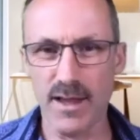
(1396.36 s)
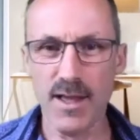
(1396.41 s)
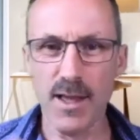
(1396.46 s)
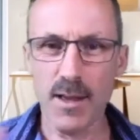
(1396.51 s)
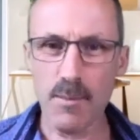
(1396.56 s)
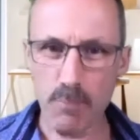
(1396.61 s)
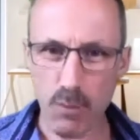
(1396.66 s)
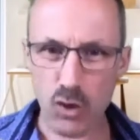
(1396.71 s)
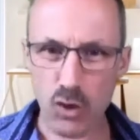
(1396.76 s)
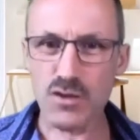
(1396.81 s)

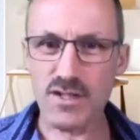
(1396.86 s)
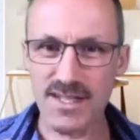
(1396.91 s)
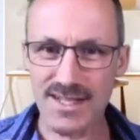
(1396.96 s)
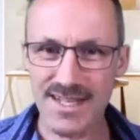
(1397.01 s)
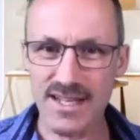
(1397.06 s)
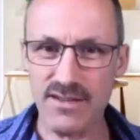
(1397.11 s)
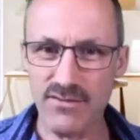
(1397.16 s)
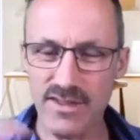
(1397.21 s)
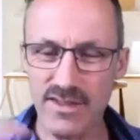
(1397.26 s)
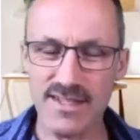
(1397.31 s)

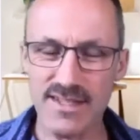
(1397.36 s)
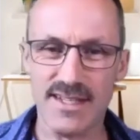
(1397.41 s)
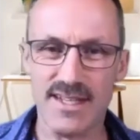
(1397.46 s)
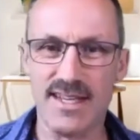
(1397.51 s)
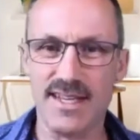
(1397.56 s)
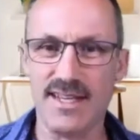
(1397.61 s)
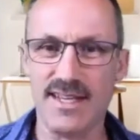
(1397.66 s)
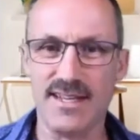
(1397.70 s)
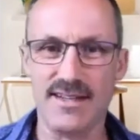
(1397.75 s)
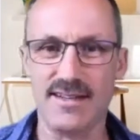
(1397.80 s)
positivity
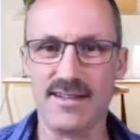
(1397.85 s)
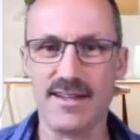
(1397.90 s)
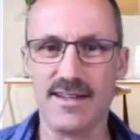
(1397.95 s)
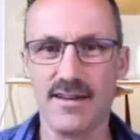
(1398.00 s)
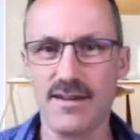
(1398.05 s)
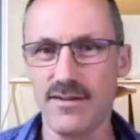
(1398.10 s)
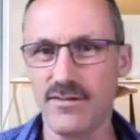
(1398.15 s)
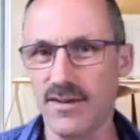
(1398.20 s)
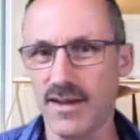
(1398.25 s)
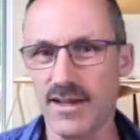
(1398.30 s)
and kind of
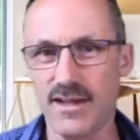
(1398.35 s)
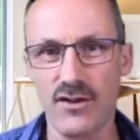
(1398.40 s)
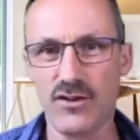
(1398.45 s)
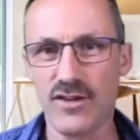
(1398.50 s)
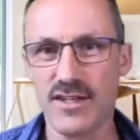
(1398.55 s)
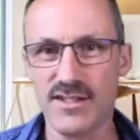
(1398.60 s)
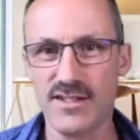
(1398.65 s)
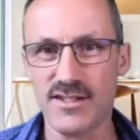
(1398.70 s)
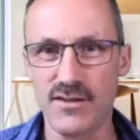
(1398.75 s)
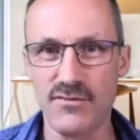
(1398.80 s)
like looking
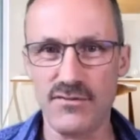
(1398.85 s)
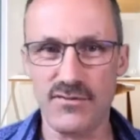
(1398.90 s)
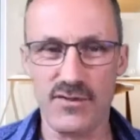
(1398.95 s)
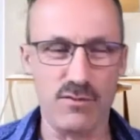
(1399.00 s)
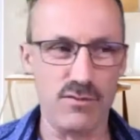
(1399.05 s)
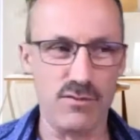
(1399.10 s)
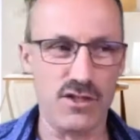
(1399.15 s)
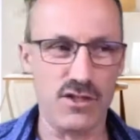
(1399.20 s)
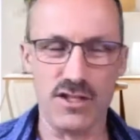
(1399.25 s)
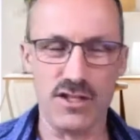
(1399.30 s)
to the
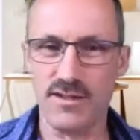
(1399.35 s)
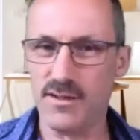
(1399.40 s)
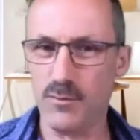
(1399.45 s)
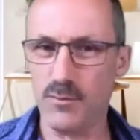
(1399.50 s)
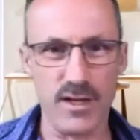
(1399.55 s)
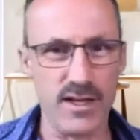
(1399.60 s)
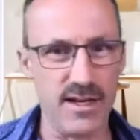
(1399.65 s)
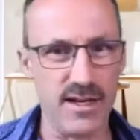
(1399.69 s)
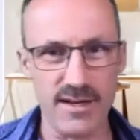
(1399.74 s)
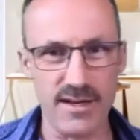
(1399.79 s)
future, and we're going
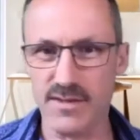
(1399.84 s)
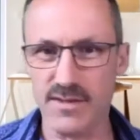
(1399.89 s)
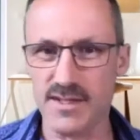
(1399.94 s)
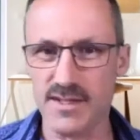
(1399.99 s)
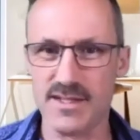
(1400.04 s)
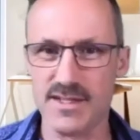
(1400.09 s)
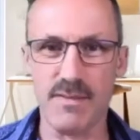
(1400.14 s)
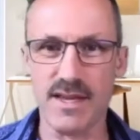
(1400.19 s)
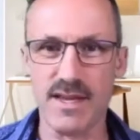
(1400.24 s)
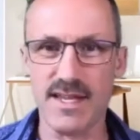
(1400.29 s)
to live this
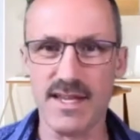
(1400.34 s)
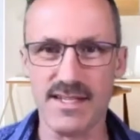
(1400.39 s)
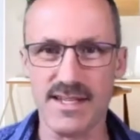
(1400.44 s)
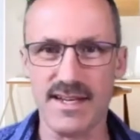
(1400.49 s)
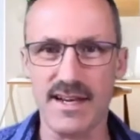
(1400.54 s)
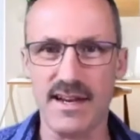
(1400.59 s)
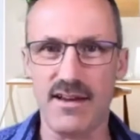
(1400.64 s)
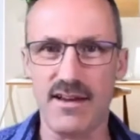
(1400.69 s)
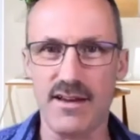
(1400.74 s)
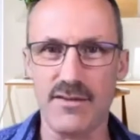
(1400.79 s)
amazing
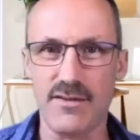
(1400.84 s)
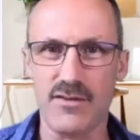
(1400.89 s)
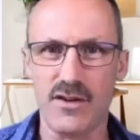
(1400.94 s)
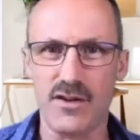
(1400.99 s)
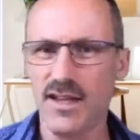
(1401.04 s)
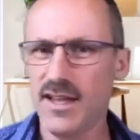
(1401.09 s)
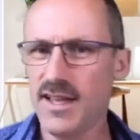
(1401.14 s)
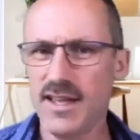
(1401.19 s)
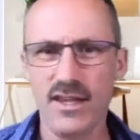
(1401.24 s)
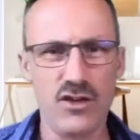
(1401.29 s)
life and
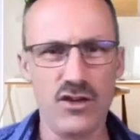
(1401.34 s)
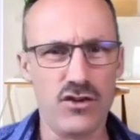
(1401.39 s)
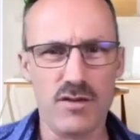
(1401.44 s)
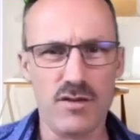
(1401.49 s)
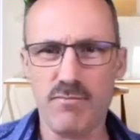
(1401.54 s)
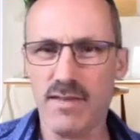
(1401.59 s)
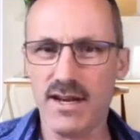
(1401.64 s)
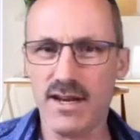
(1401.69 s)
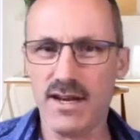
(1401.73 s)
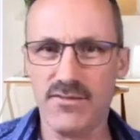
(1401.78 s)
you can
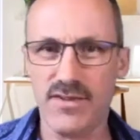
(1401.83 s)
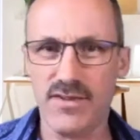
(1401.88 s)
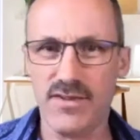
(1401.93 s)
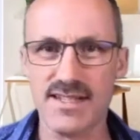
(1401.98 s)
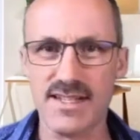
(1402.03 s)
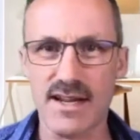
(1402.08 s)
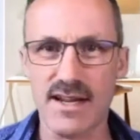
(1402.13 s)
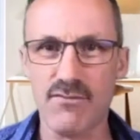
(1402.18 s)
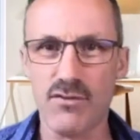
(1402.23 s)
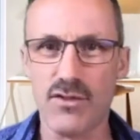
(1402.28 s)
manifest
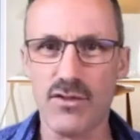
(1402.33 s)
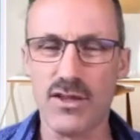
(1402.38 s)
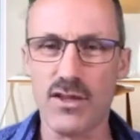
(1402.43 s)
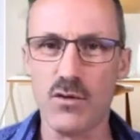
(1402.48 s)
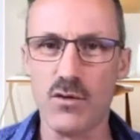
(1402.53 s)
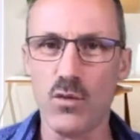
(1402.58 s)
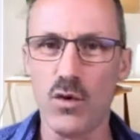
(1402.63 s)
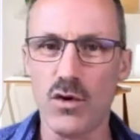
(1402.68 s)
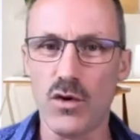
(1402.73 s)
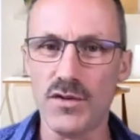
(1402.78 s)
everything you
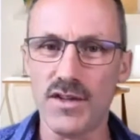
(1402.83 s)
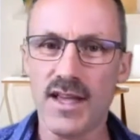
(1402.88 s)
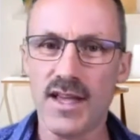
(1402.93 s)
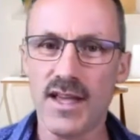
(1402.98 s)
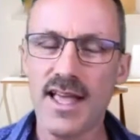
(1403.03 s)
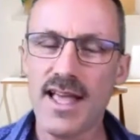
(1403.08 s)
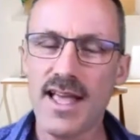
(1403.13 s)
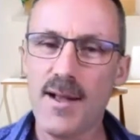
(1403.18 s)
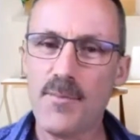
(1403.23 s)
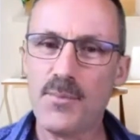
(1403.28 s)
want.
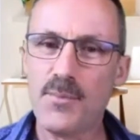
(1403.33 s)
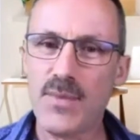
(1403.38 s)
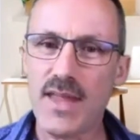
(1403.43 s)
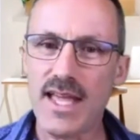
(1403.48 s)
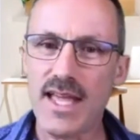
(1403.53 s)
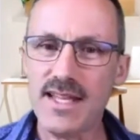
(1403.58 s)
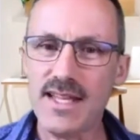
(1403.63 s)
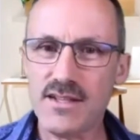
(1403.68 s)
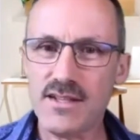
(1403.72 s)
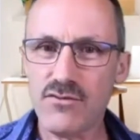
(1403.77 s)
Is
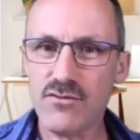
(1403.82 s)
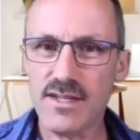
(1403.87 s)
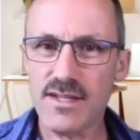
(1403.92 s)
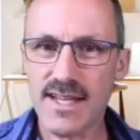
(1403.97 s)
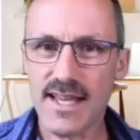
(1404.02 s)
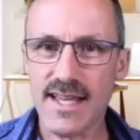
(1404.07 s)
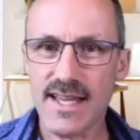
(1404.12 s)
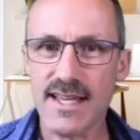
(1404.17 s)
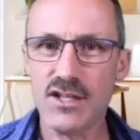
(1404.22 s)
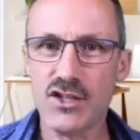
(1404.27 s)
there a
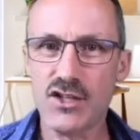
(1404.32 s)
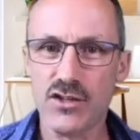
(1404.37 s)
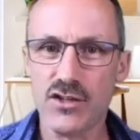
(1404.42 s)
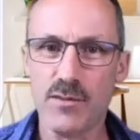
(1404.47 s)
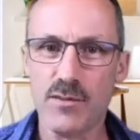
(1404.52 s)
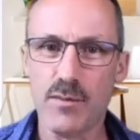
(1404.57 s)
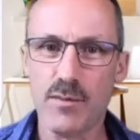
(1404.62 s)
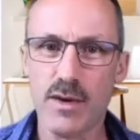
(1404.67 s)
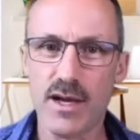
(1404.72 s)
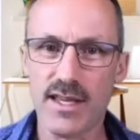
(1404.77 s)
danger that
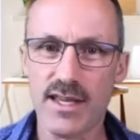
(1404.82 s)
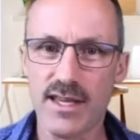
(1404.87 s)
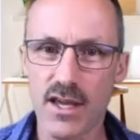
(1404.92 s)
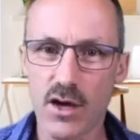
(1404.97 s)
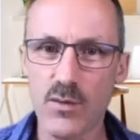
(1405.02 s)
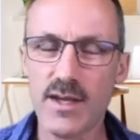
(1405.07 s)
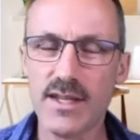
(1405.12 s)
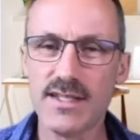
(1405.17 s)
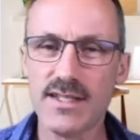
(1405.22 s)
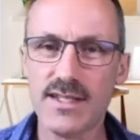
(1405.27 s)
by going
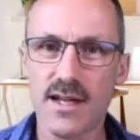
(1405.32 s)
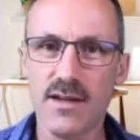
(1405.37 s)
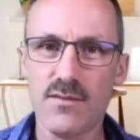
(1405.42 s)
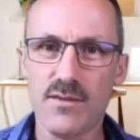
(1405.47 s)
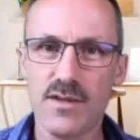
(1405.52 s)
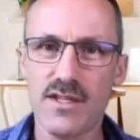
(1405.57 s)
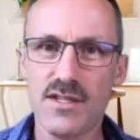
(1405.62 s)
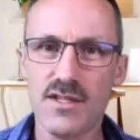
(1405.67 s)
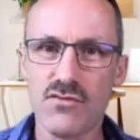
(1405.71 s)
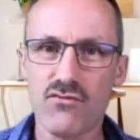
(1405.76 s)
down
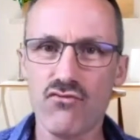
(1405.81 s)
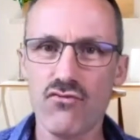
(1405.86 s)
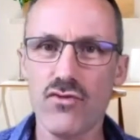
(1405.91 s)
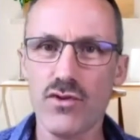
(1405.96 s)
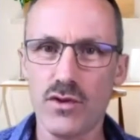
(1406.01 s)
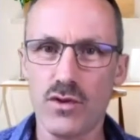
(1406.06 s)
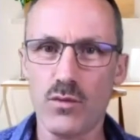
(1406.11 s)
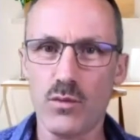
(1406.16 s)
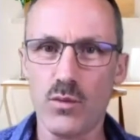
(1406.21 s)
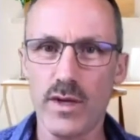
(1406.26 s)
this route,
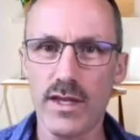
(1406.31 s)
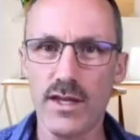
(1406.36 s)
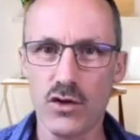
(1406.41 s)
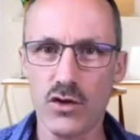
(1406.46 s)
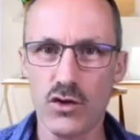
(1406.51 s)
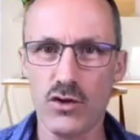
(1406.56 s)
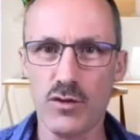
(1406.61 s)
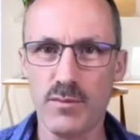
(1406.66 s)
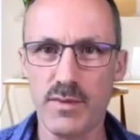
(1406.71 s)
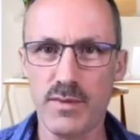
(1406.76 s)
we could
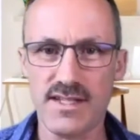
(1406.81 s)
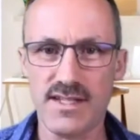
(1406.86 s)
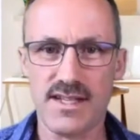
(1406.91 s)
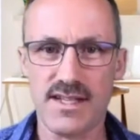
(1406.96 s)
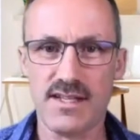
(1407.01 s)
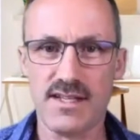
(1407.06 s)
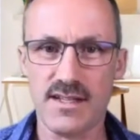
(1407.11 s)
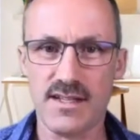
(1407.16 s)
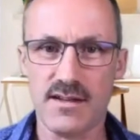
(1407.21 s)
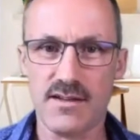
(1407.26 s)
be
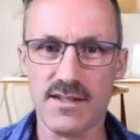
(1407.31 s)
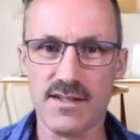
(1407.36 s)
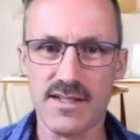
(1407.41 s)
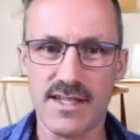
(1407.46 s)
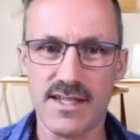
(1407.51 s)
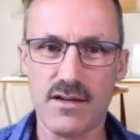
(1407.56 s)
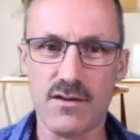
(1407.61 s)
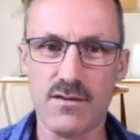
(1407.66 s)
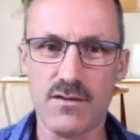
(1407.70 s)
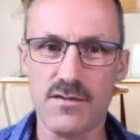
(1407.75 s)
setting
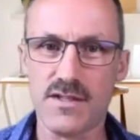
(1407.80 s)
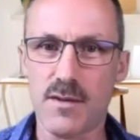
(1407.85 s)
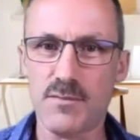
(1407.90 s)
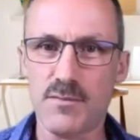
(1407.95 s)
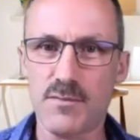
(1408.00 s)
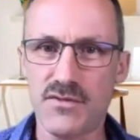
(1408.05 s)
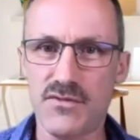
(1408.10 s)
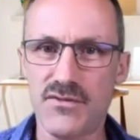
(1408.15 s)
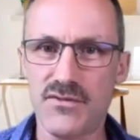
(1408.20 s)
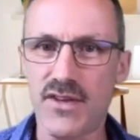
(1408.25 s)
ourselves up to
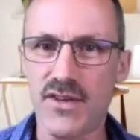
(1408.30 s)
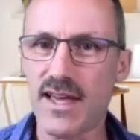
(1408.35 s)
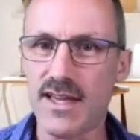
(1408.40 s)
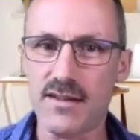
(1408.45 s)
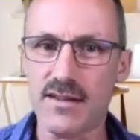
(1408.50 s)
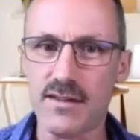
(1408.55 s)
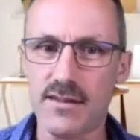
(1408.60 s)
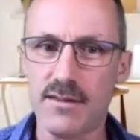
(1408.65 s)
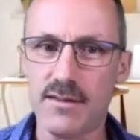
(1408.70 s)
fail?